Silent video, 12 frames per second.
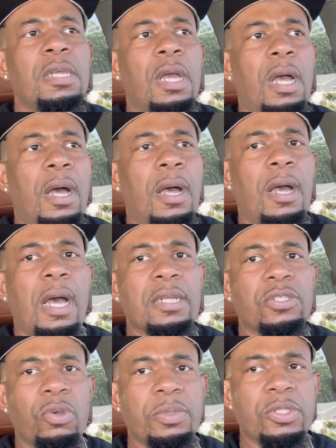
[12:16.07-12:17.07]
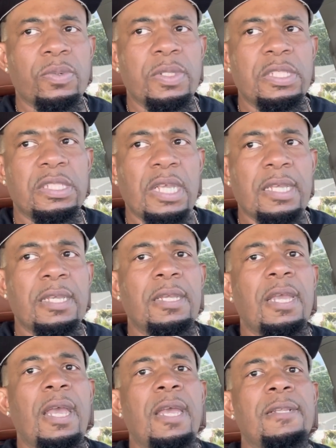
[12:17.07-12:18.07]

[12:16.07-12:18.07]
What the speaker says: October 22nd.